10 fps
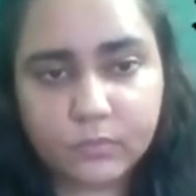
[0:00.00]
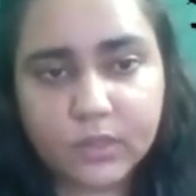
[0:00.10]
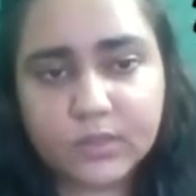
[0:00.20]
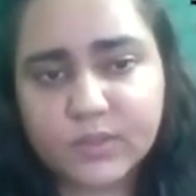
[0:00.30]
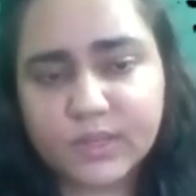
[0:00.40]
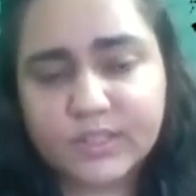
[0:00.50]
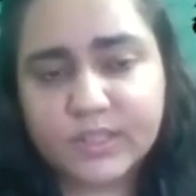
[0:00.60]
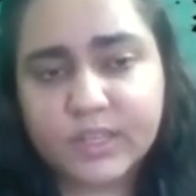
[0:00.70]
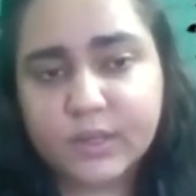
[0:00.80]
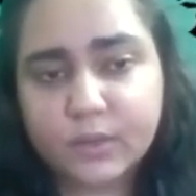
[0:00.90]
So let's
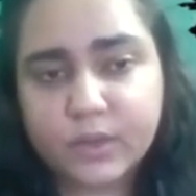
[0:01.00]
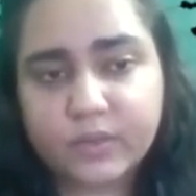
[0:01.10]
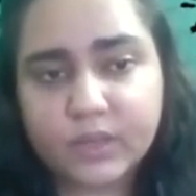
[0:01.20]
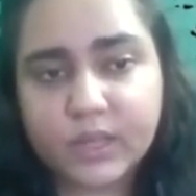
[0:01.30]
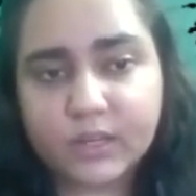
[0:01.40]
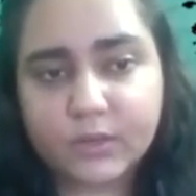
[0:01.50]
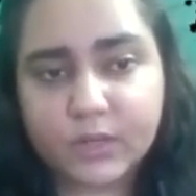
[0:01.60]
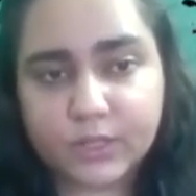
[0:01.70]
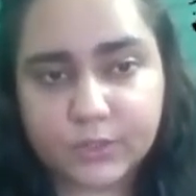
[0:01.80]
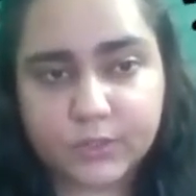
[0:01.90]
take a look at the
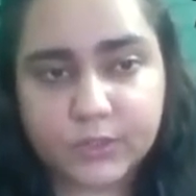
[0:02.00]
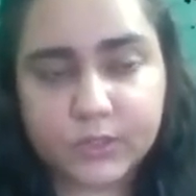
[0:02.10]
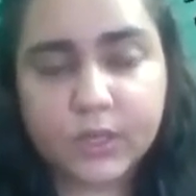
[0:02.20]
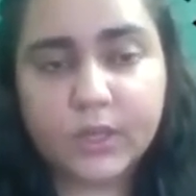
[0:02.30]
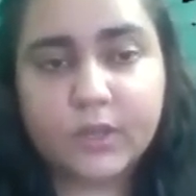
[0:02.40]
calculations.